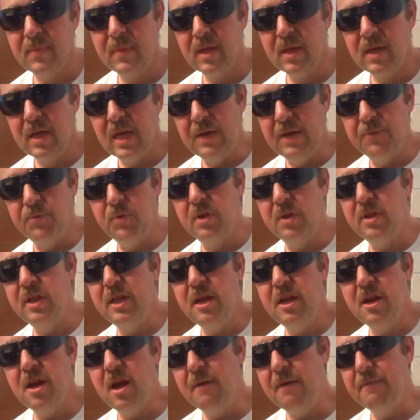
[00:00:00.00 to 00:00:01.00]
If we clean it
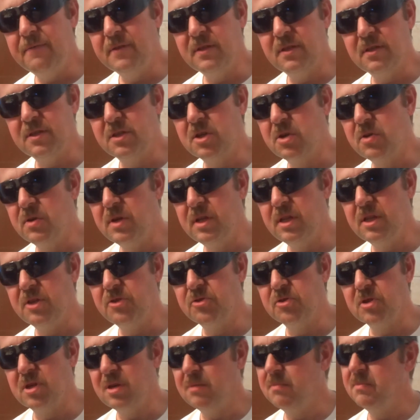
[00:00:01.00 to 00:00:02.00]
off as it's going in the
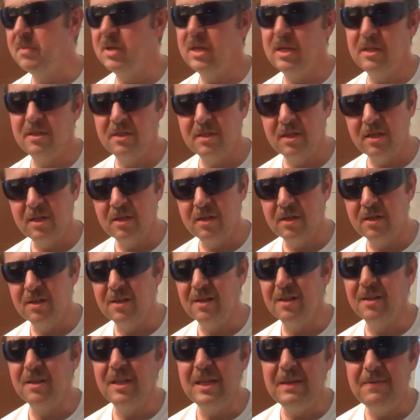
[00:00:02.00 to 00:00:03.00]
drum, it's going to
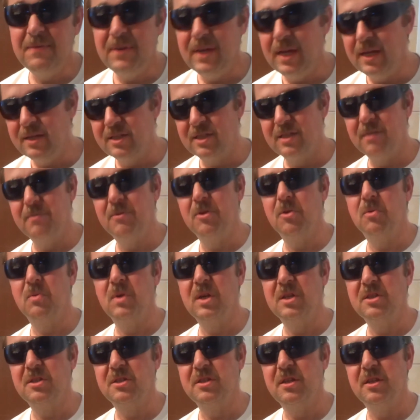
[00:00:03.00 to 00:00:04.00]
alleviate some of the
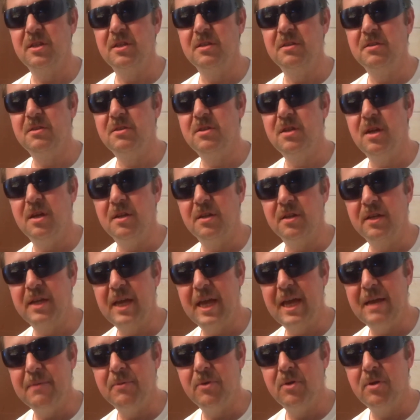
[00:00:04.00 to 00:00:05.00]
rust on the
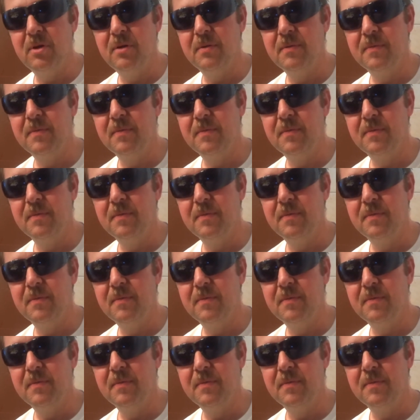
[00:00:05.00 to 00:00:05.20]
cable,